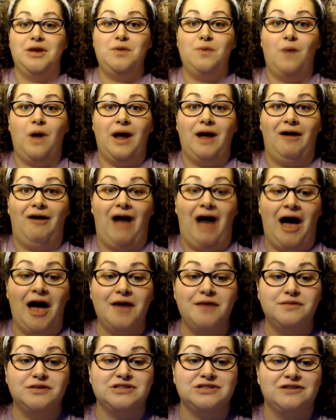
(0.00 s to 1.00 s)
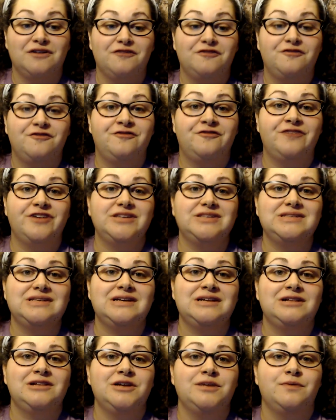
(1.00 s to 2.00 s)
Meanwhile, I was
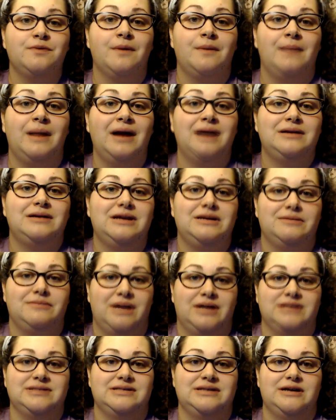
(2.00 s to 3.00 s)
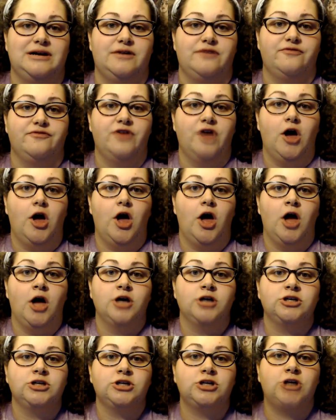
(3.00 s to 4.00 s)
physically reminding myself
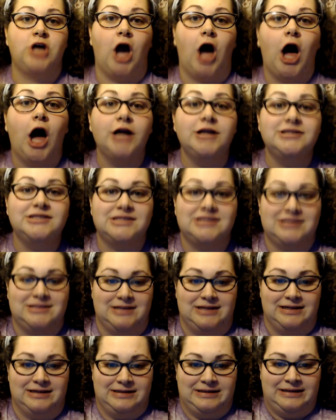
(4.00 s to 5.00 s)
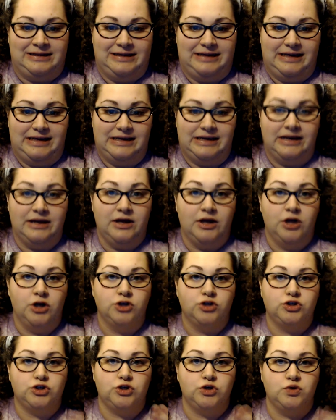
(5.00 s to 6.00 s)
constantly
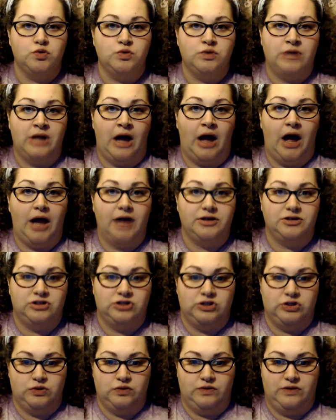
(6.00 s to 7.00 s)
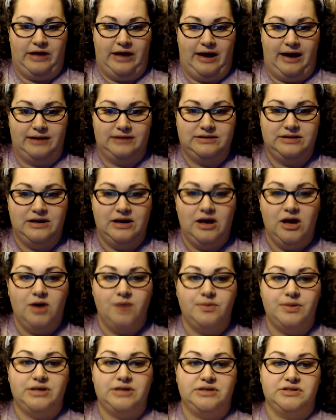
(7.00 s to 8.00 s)
to not do that.
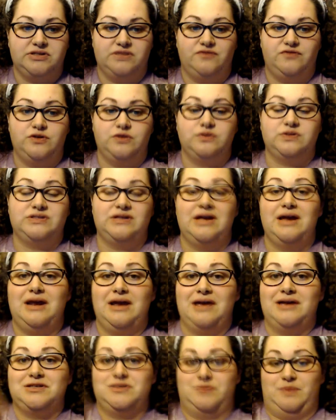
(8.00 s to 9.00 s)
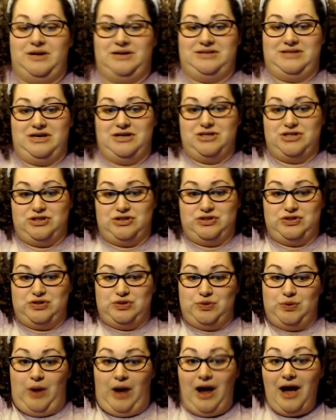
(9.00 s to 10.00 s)
Because if you set expectations
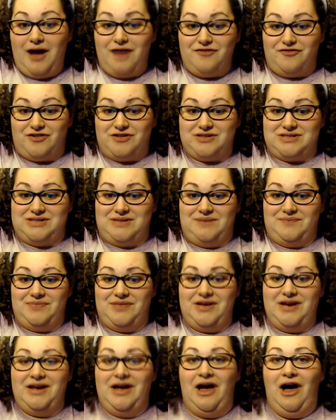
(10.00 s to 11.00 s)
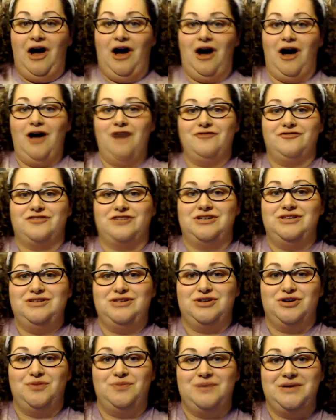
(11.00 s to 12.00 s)
too high for something,
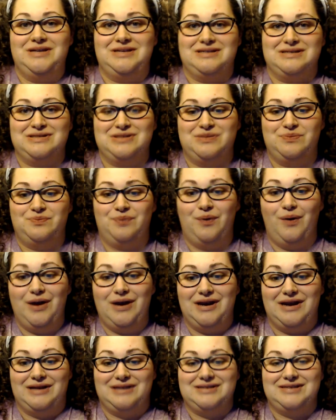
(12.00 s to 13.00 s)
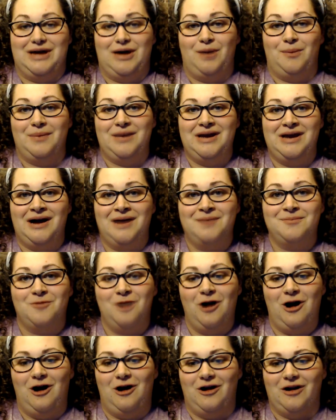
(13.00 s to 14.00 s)
often you'll be disappointed. Tell me I'm
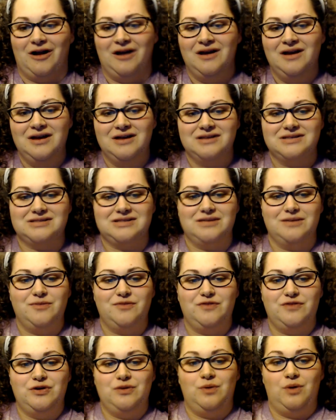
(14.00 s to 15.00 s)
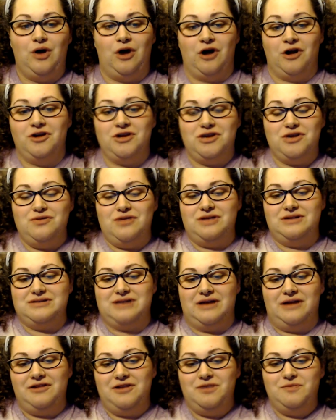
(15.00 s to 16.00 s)
wrong. Some of you will argue that
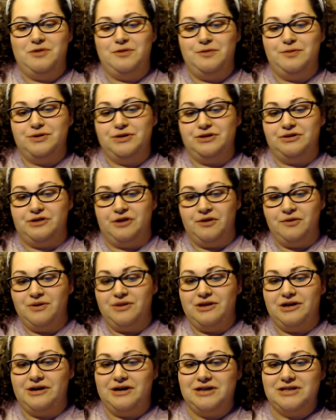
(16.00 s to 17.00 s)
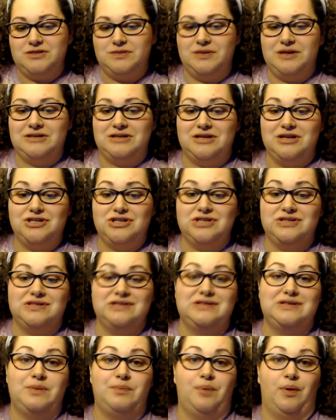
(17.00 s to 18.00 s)
telling people to lower their expectations
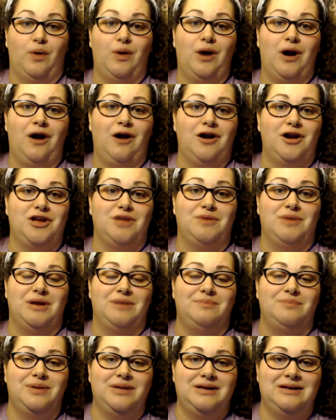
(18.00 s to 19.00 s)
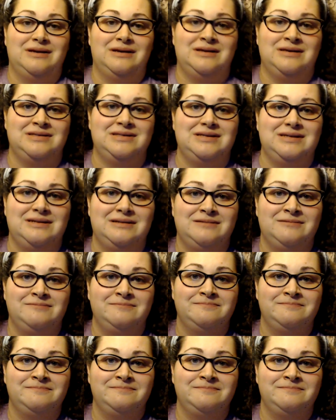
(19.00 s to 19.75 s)
is a poor argument, but is it?